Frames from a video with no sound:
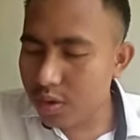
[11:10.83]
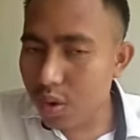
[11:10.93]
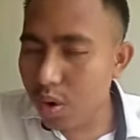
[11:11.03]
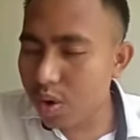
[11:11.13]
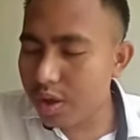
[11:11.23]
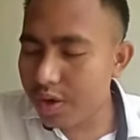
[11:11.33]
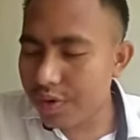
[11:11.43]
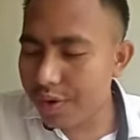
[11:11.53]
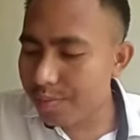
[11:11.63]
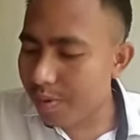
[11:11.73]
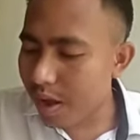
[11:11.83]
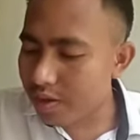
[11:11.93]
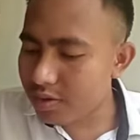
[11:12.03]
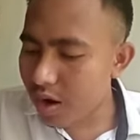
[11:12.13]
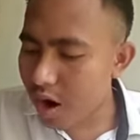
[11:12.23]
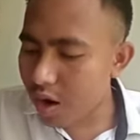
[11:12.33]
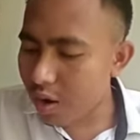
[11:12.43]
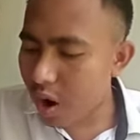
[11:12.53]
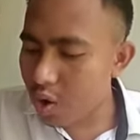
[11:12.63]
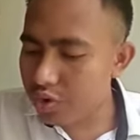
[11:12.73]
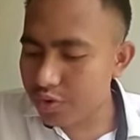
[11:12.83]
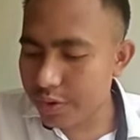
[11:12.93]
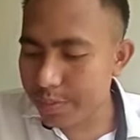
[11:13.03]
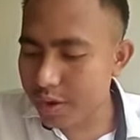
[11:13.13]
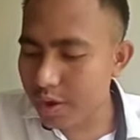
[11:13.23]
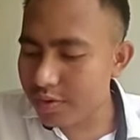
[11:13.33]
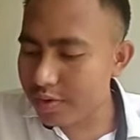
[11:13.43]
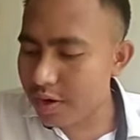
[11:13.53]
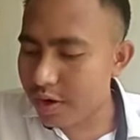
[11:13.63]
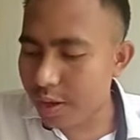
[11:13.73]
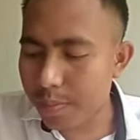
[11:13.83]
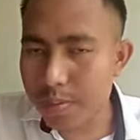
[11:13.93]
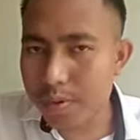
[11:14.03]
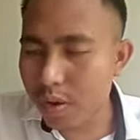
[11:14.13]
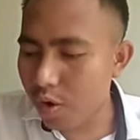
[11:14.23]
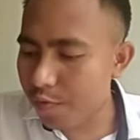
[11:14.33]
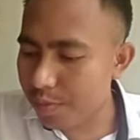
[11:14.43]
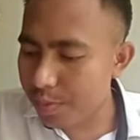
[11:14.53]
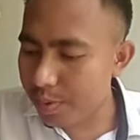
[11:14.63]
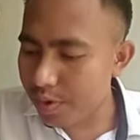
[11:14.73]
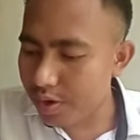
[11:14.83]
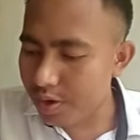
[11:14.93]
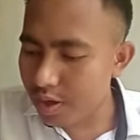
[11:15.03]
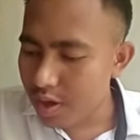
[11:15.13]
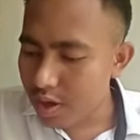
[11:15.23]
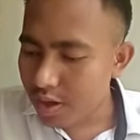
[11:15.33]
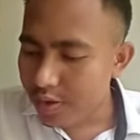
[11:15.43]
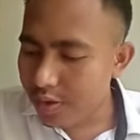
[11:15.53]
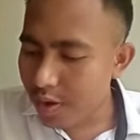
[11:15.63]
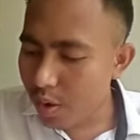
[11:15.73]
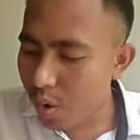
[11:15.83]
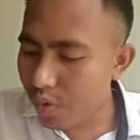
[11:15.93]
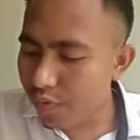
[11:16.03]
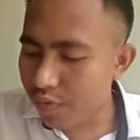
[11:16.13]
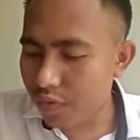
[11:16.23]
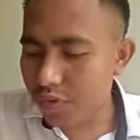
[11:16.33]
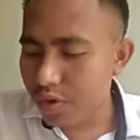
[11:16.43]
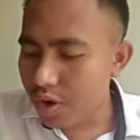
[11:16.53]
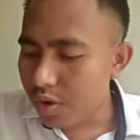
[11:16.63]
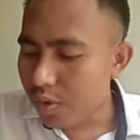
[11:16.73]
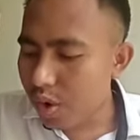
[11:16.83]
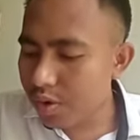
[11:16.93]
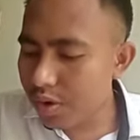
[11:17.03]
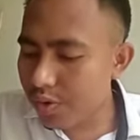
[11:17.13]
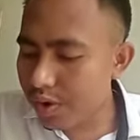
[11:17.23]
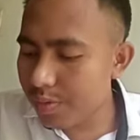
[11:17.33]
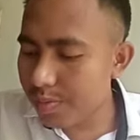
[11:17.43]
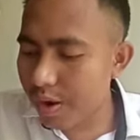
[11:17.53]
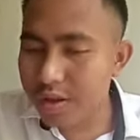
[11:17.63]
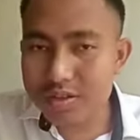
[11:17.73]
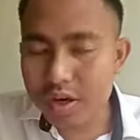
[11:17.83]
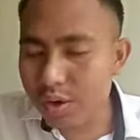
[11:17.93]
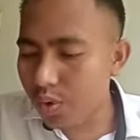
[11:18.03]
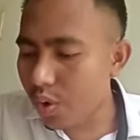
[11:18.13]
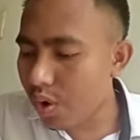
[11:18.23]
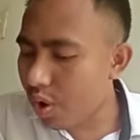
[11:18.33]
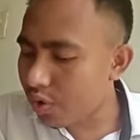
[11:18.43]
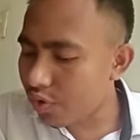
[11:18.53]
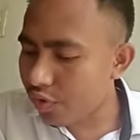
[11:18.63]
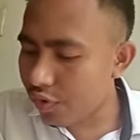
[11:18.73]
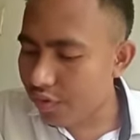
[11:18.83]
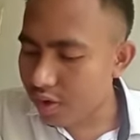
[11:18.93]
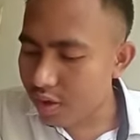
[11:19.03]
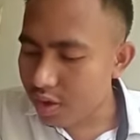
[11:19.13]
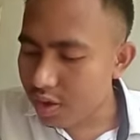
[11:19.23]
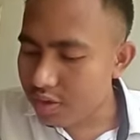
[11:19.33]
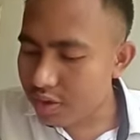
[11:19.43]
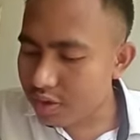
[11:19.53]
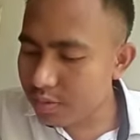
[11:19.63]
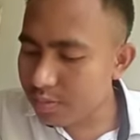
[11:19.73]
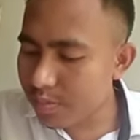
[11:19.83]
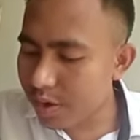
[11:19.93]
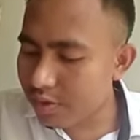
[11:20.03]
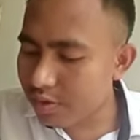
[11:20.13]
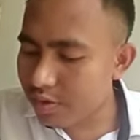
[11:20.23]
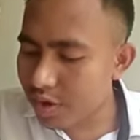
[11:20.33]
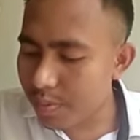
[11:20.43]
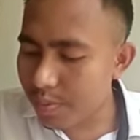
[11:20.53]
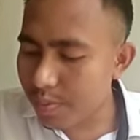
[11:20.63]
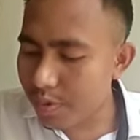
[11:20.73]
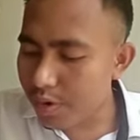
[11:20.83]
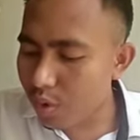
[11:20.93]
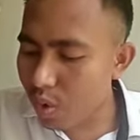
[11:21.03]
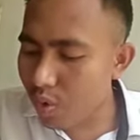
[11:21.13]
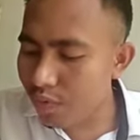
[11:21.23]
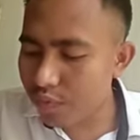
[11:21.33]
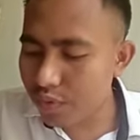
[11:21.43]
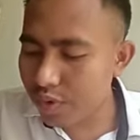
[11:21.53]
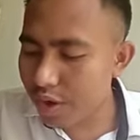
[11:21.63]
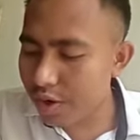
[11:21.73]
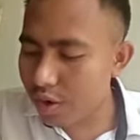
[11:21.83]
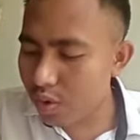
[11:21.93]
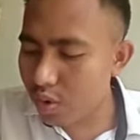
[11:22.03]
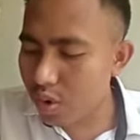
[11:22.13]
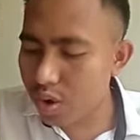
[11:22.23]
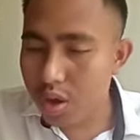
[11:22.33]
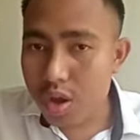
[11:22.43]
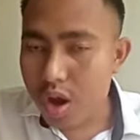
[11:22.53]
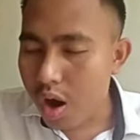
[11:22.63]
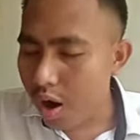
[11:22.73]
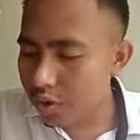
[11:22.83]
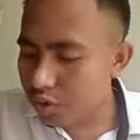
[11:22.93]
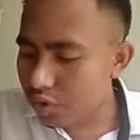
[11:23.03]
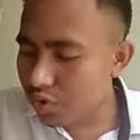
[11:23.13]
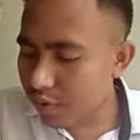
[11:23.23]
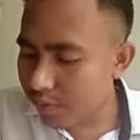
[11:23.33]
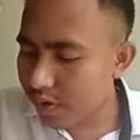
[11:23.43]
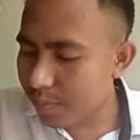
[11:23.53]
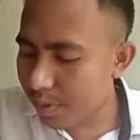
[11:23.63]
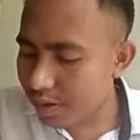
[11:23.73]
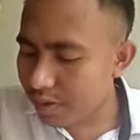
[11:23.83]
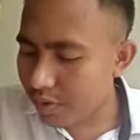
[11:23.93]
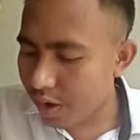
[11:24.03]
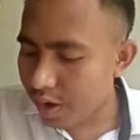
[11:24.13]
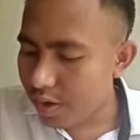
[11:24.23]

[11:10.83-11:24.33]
All green plants are autotroph because they are capable of preparing their own food. Non-green plants are non-autotrophic. Certain bacteria prepare their own food and are called autotrophic bacteria.